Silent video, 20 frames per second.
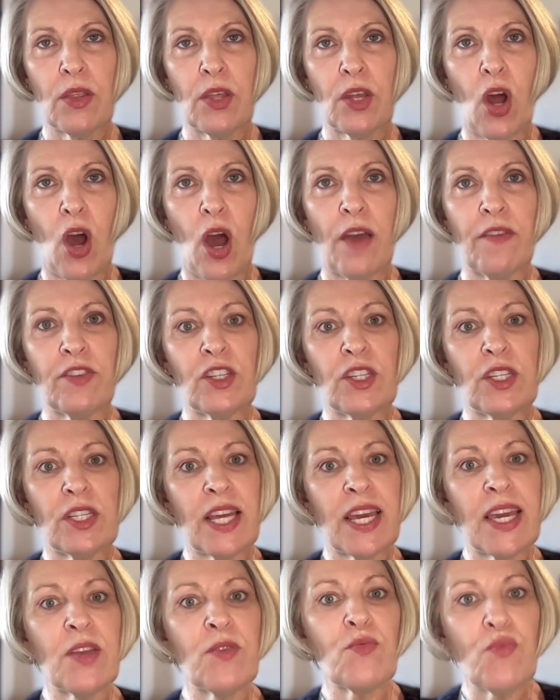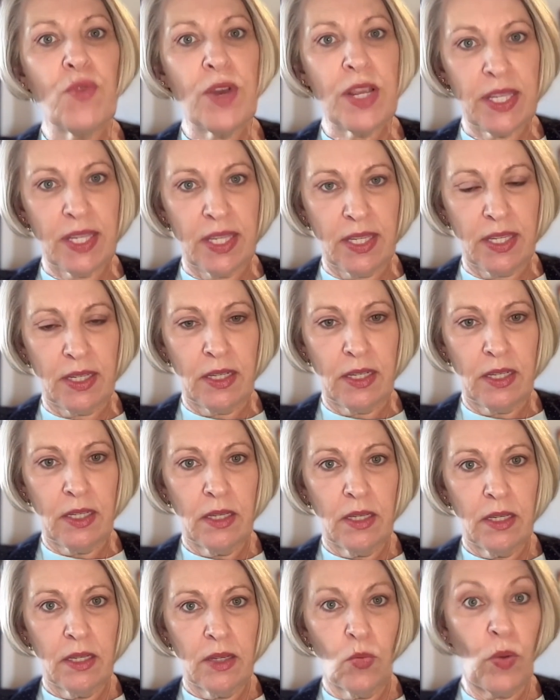that I've de-risked,
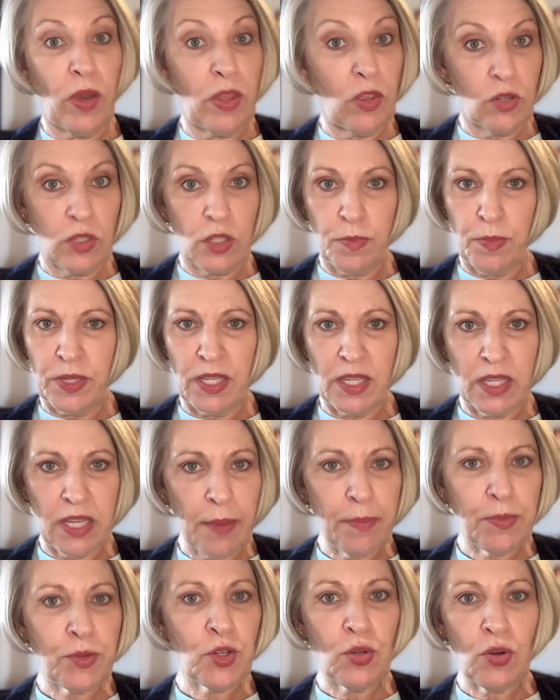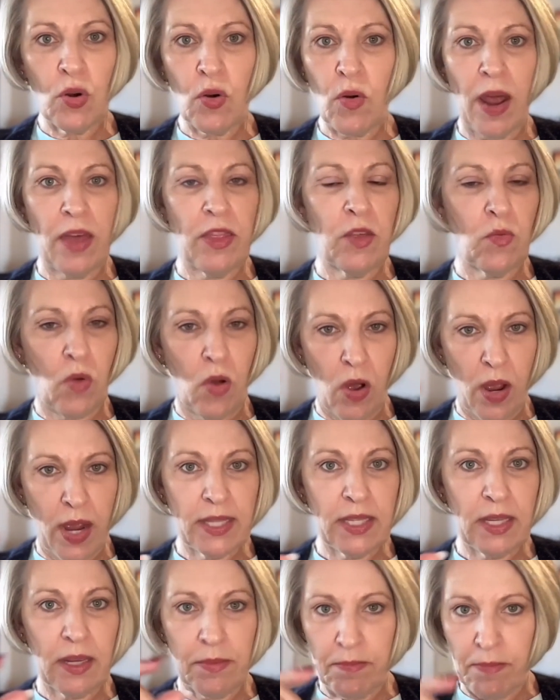whether it's perception or
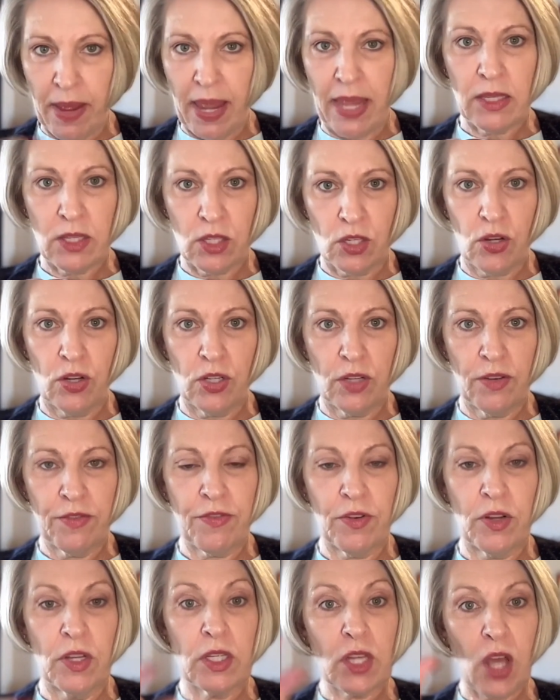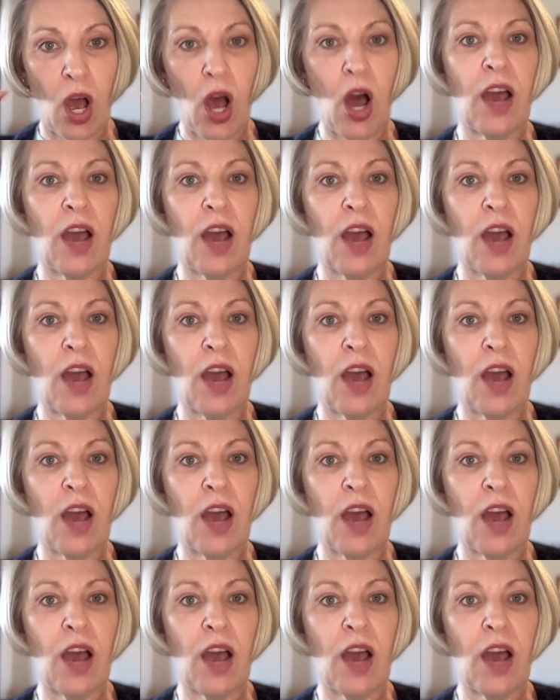otherwise, it makes no difference.